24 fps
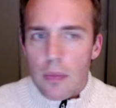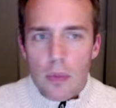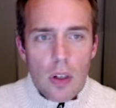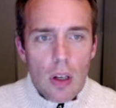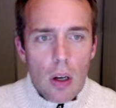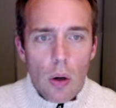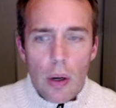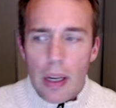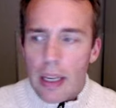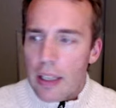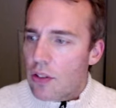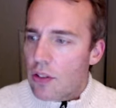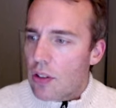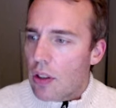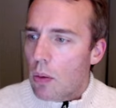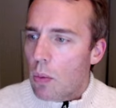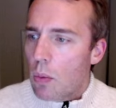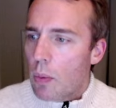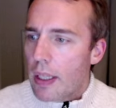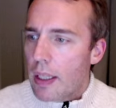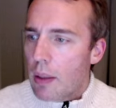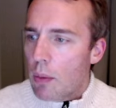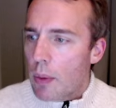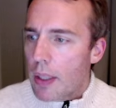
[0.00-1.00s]
Okay, so
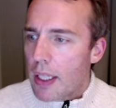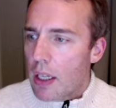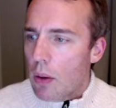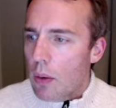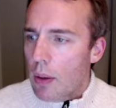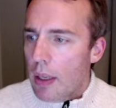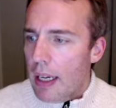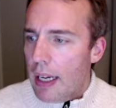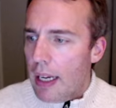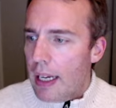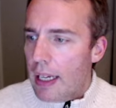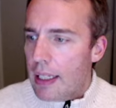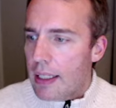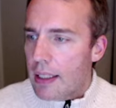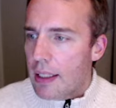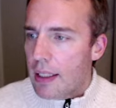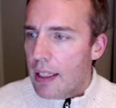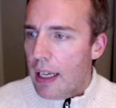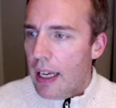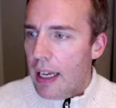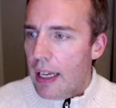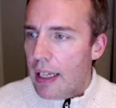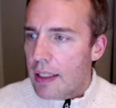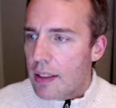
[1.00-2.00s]
we go
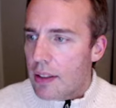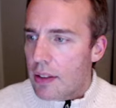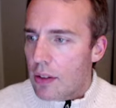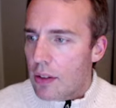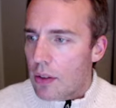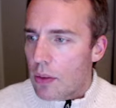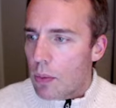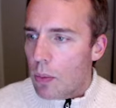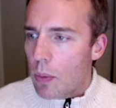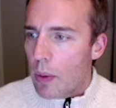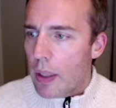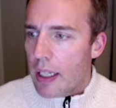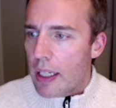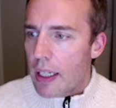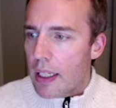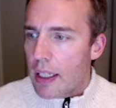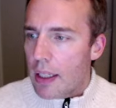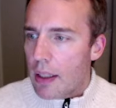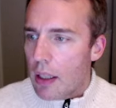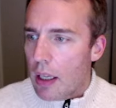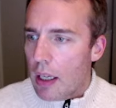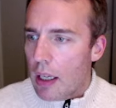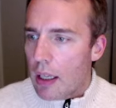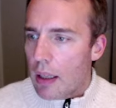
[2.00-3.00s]
ahead and
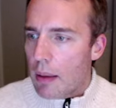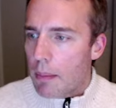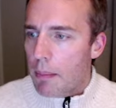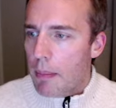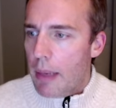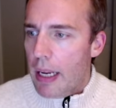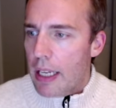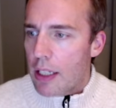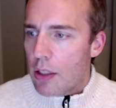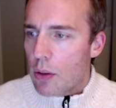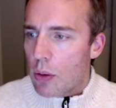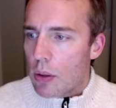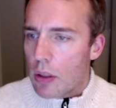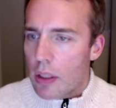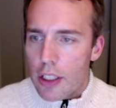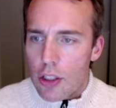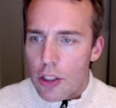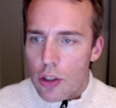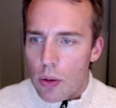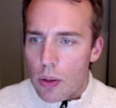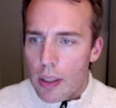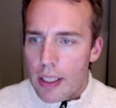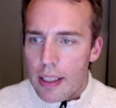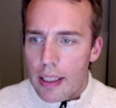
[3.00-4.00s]
we manually
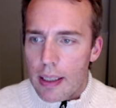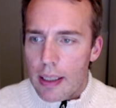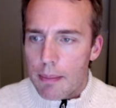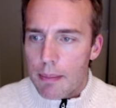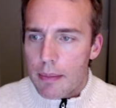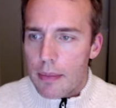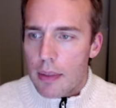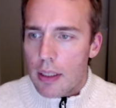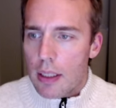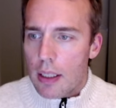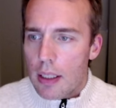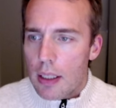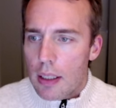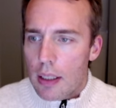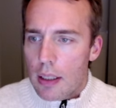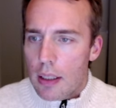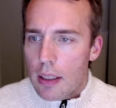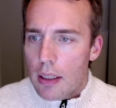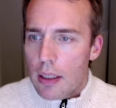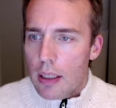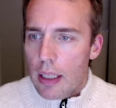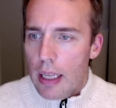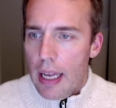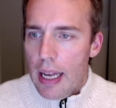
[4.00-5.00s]
join them,
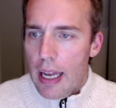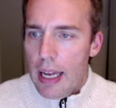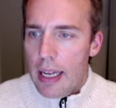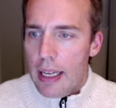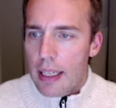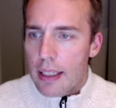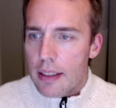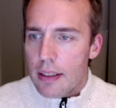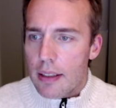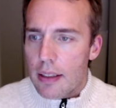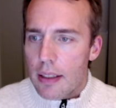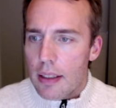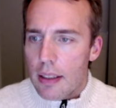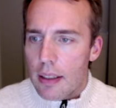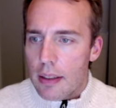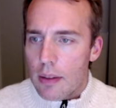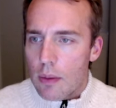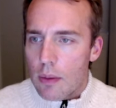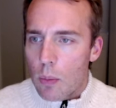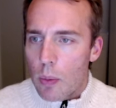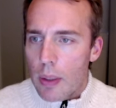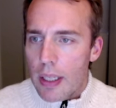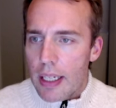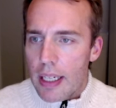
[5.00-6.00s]
and
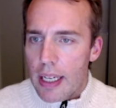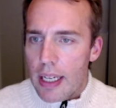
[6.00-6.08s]
we